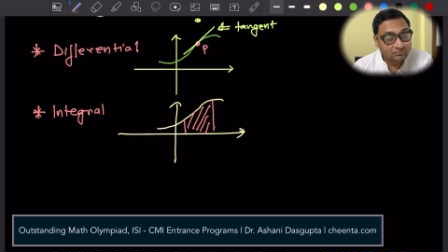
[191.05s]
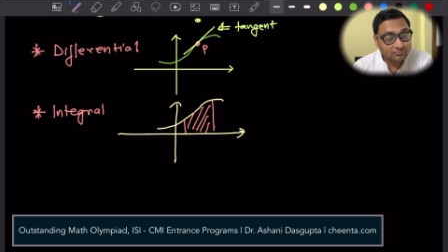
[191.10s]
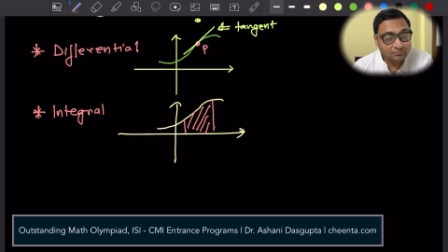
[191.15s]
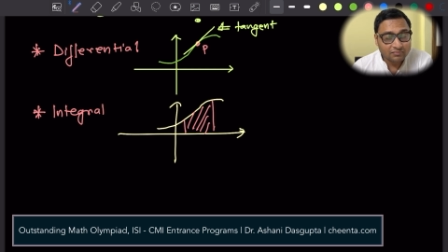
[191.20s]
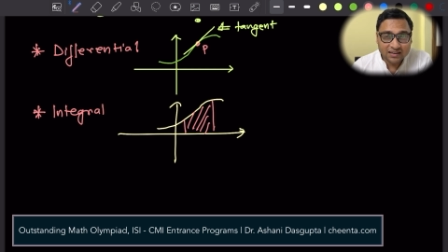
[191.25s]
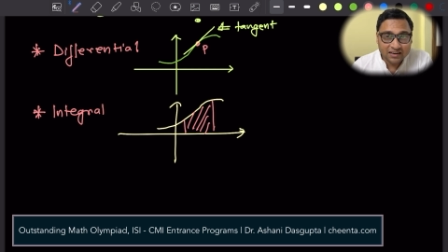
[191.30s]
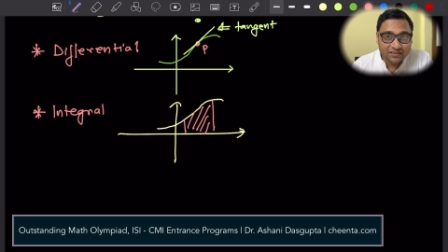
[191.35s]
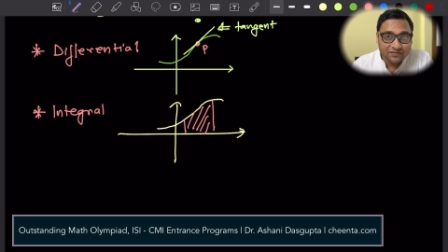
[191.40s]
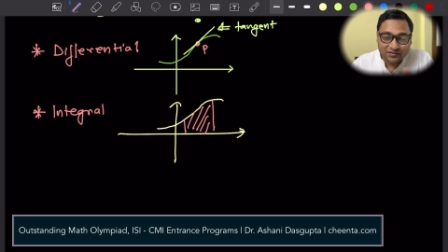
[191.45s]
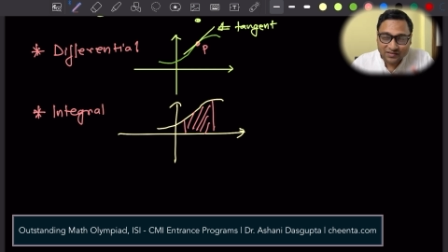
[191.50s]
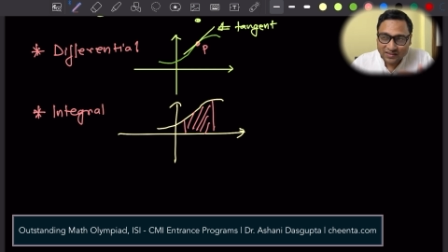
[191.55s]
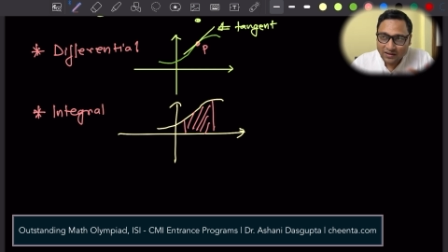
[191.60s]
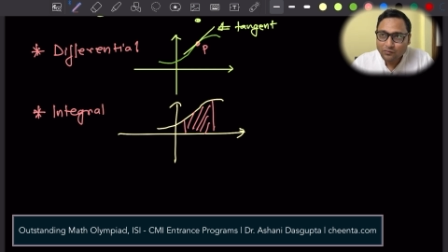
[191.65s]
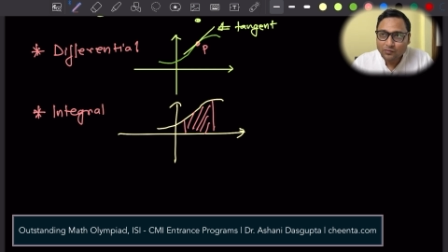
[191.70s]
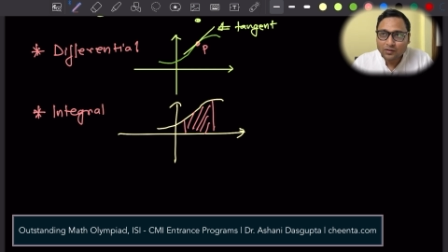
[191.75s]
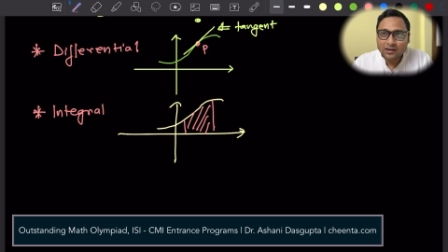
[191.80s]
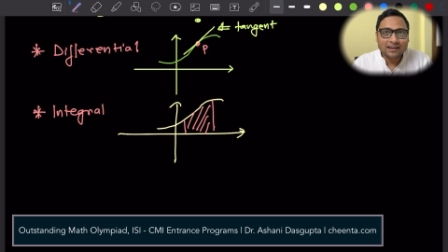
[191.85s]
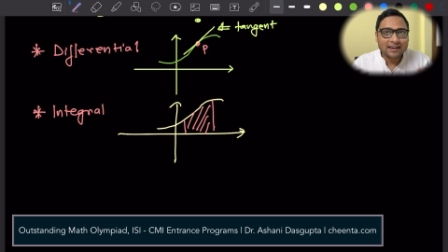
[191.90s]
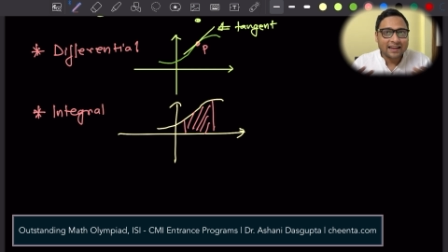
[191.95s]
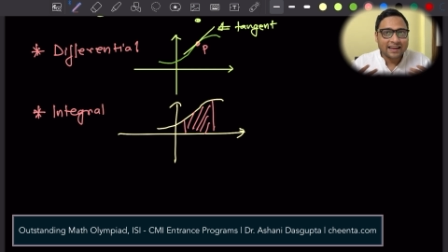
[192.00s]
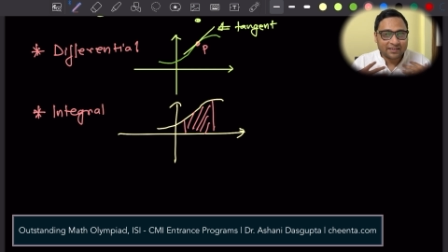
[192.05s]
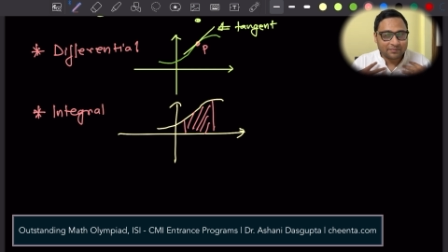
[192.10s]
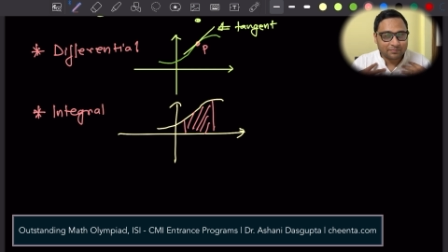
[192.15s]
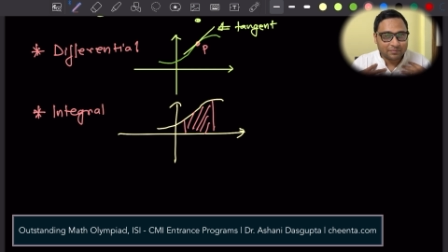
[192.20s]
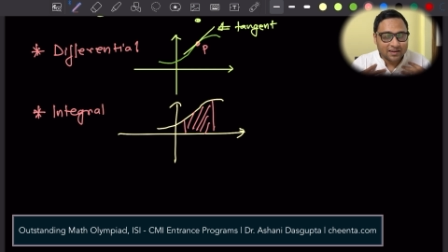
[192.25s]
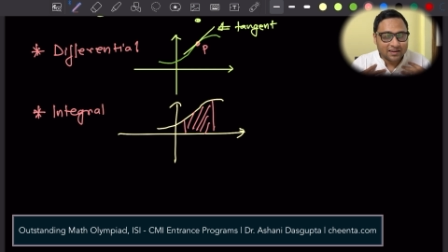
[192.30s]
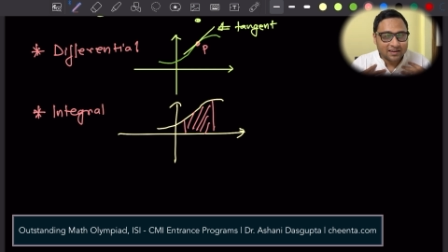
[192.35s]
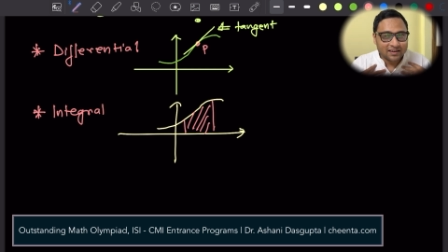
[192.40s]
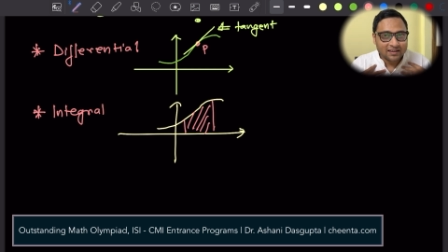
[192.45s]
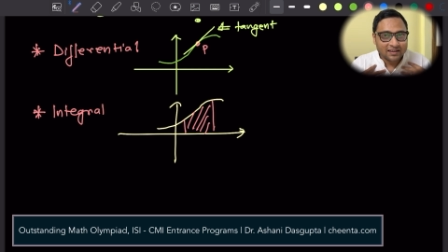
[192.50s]
But if someone like
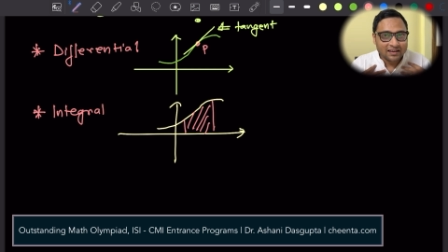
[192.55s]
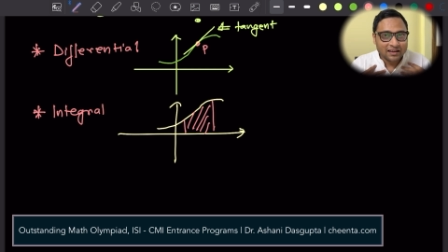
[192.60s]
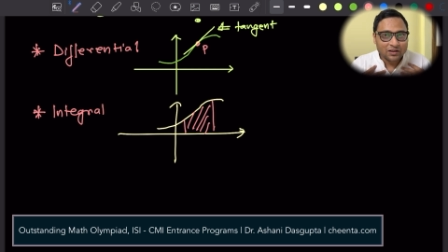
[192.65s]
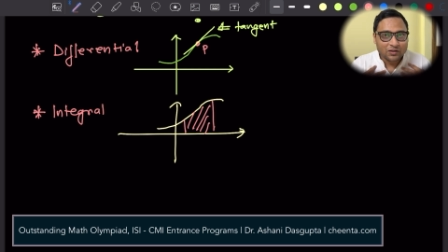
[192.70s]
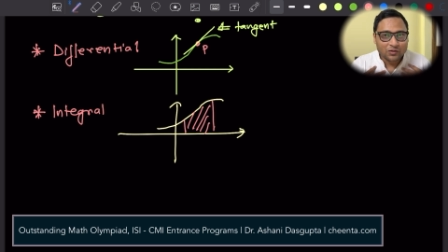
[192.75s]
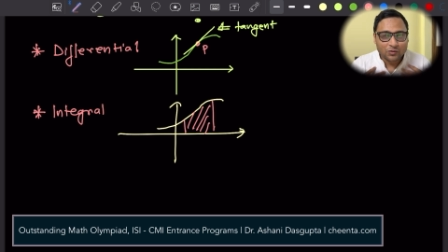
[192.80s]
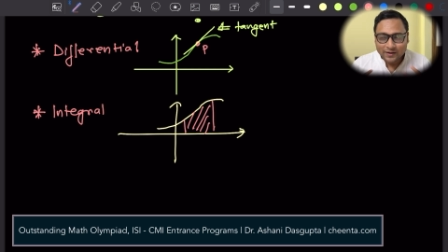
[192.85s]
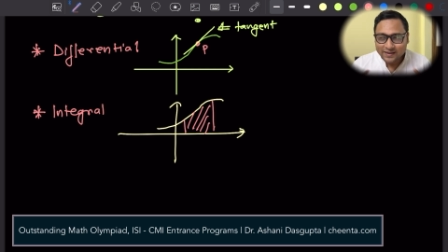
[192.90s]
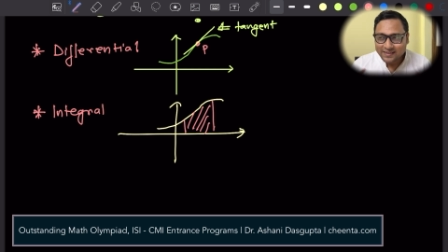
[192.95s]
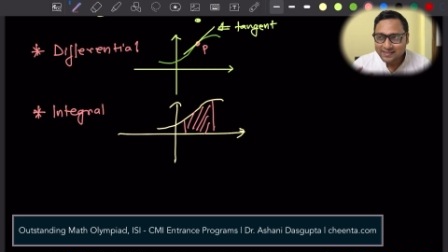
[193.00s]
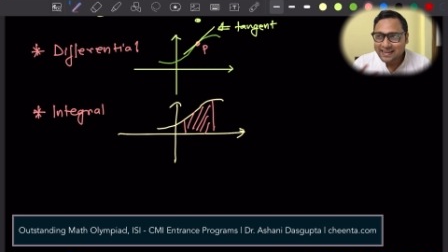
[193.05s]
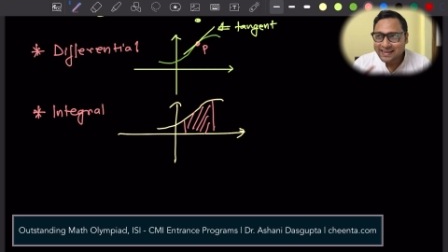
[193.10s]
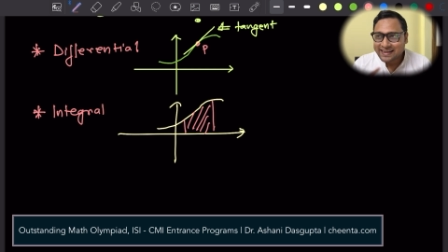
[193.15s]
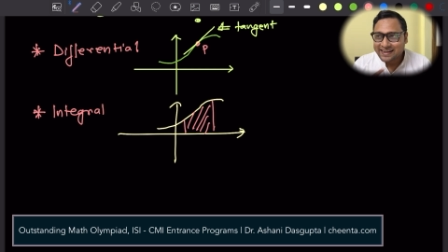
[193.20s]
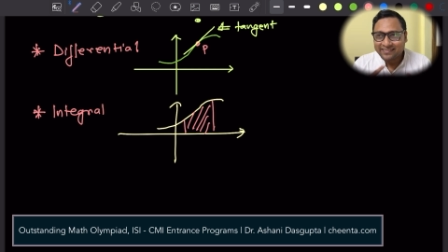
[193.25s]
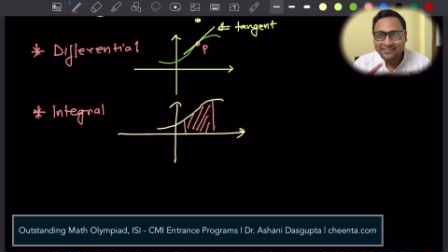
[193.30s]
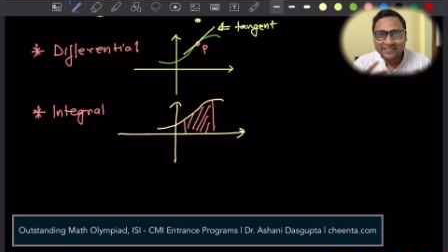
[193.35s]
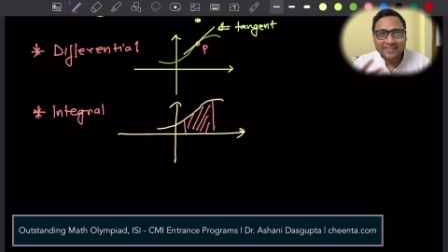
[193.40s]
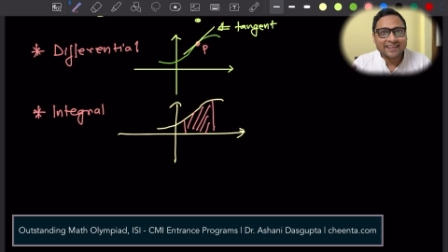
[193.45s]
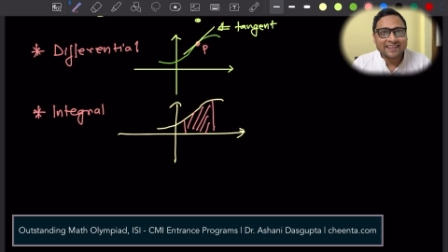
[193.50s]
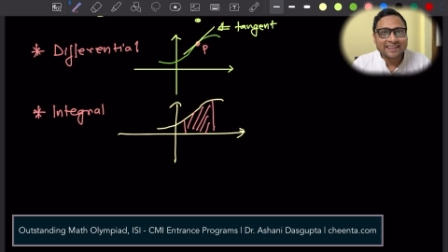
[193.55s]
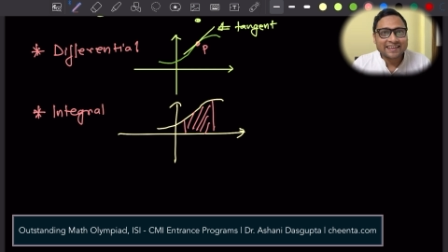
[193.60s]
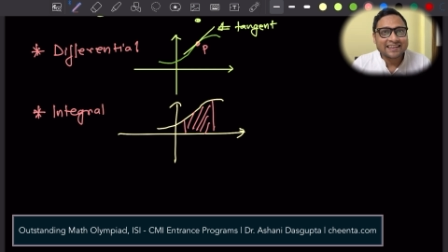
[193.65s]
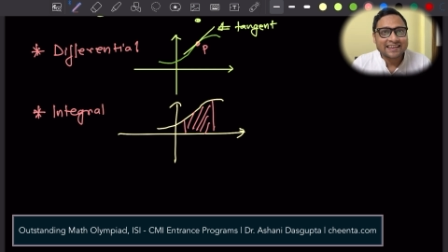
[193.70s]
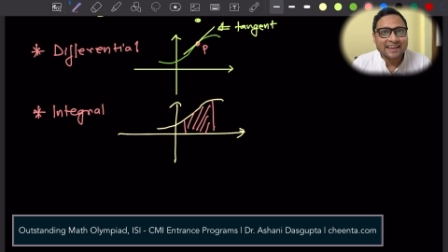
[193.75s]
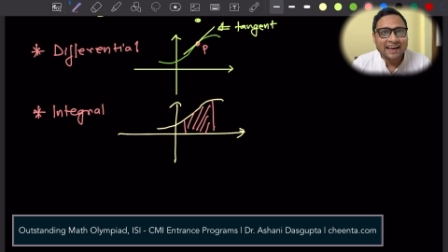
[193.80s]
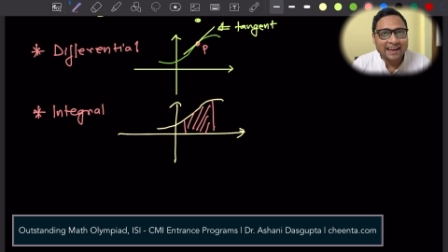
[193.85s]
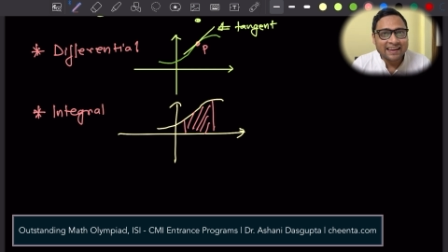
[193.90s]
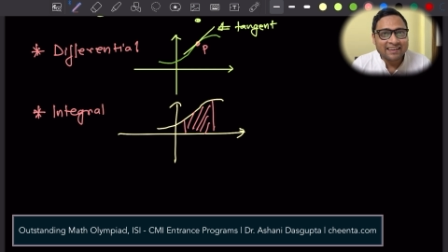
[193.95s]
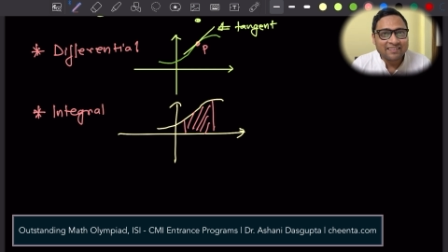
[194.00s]
me, who is like really
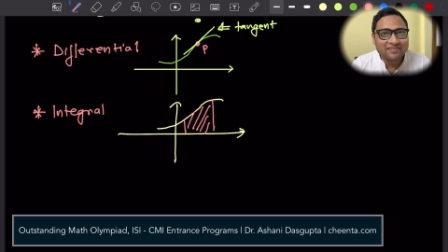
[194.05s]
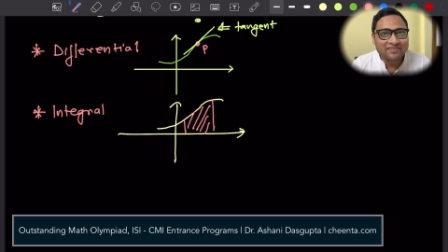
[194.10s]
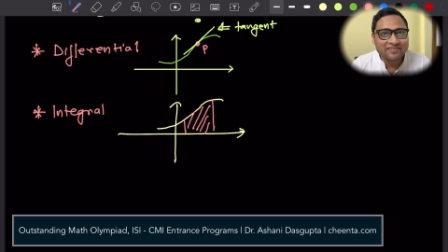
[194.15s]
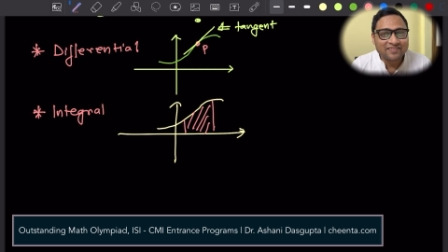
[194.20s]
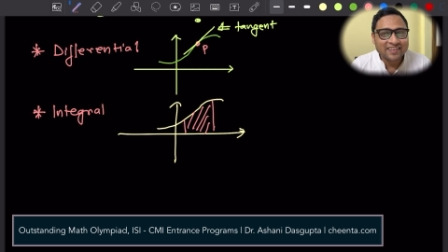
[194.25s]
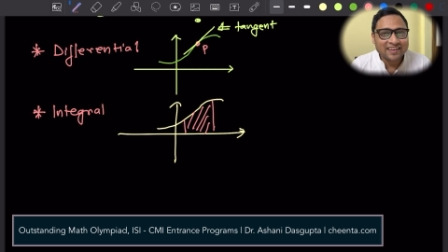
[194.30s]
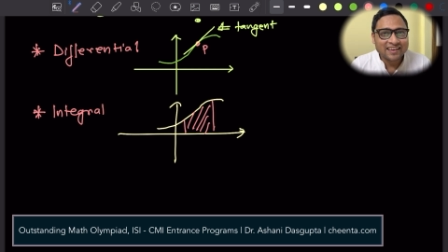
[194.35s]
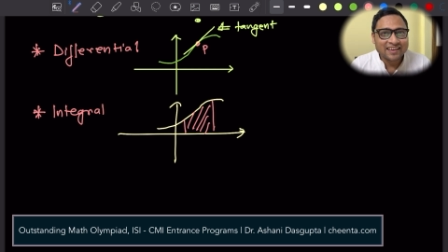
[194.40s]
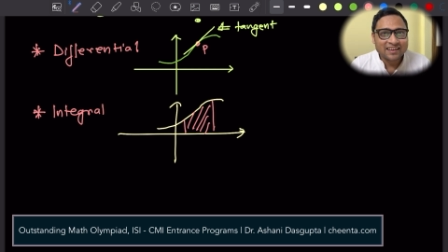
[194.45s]
naive,